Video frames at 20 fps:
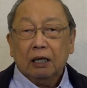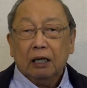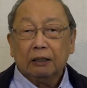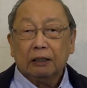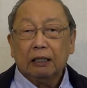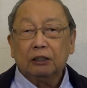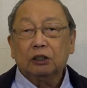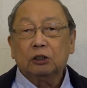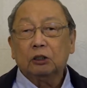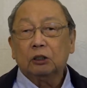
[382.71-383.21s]

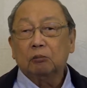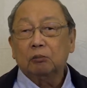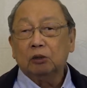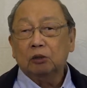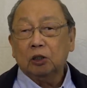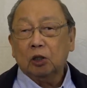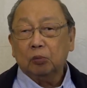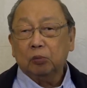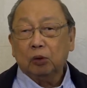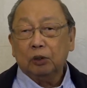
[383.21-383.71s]
against the
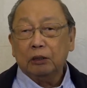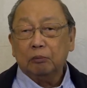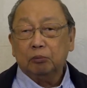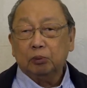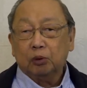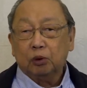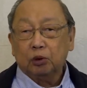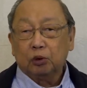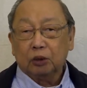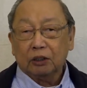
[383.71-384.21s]
monopoly
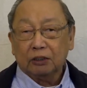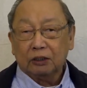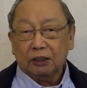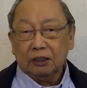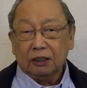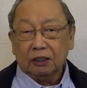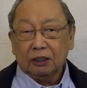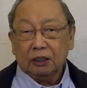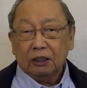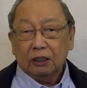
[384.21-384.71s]

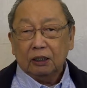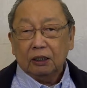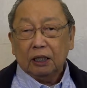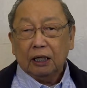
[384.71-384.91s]
bourgeoisie,